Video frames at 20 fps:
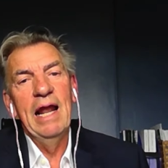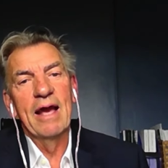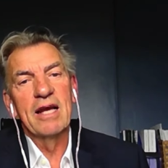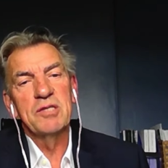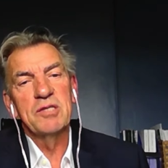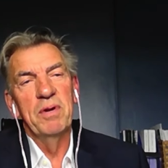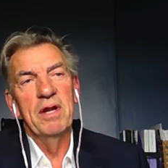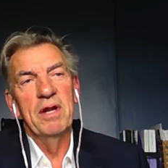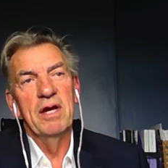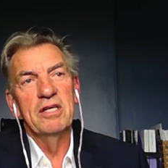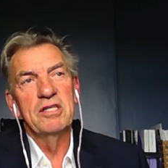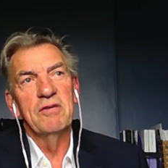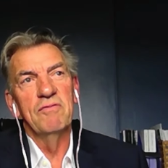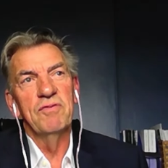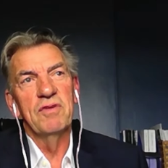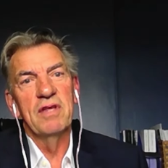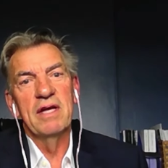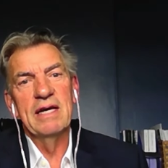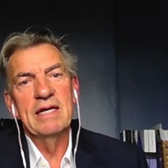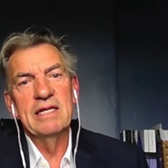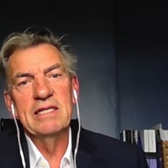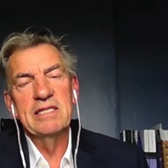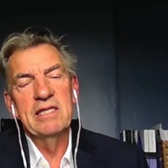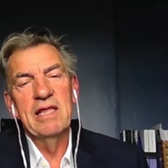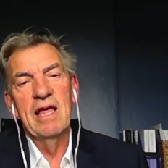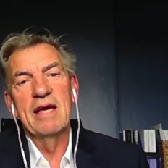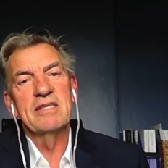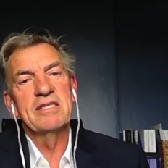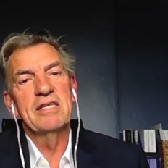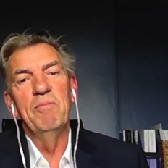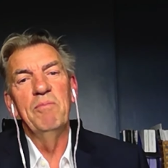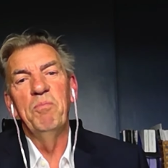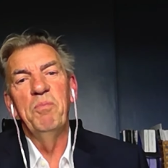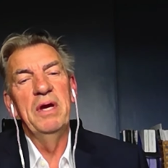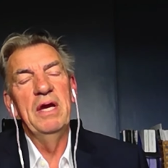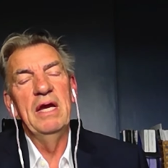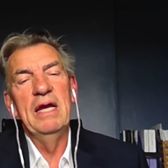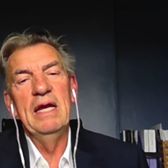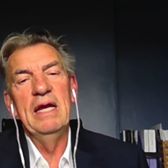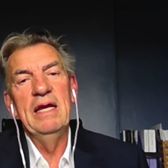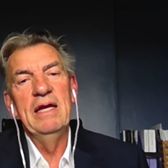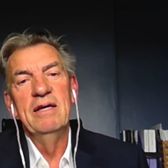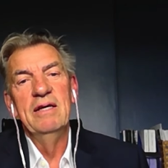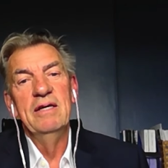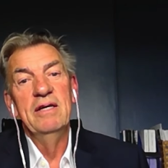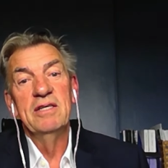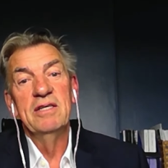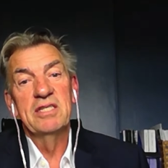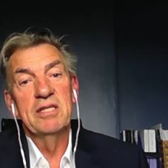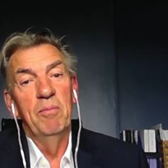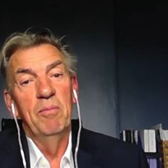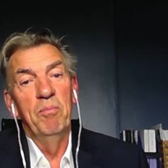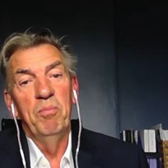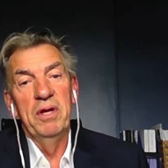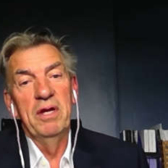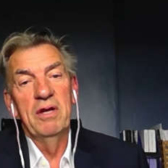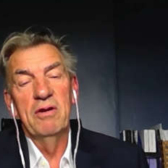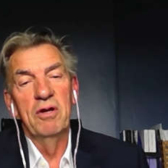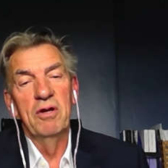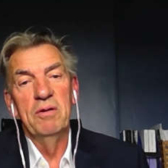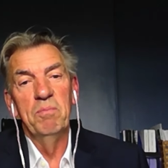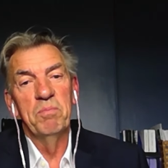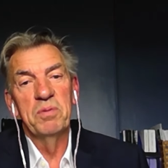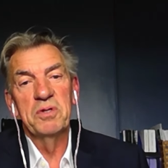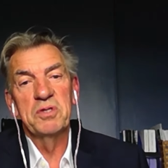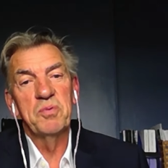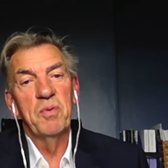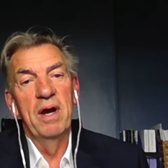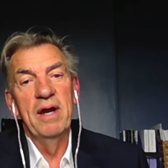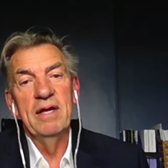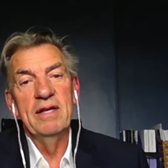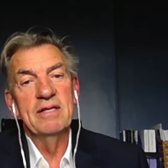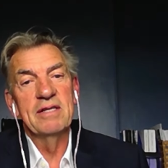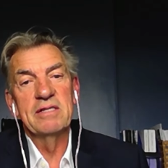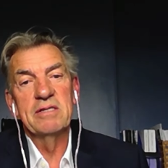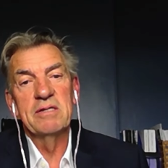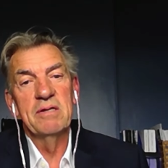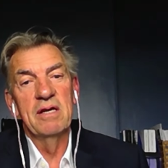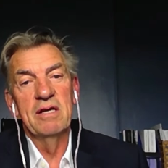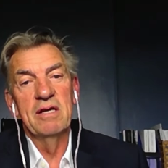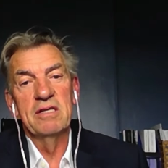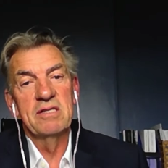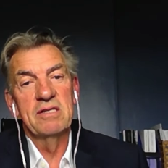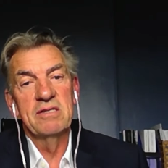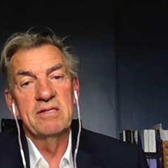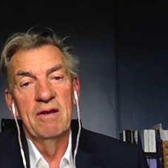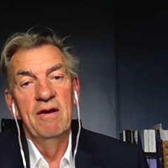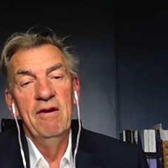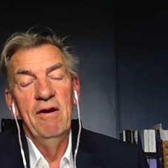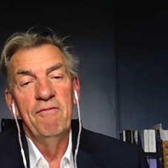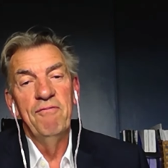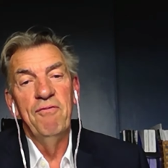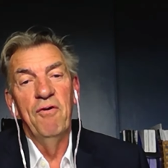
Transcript: explanation for that is the SNP simply couldn't persuade its, its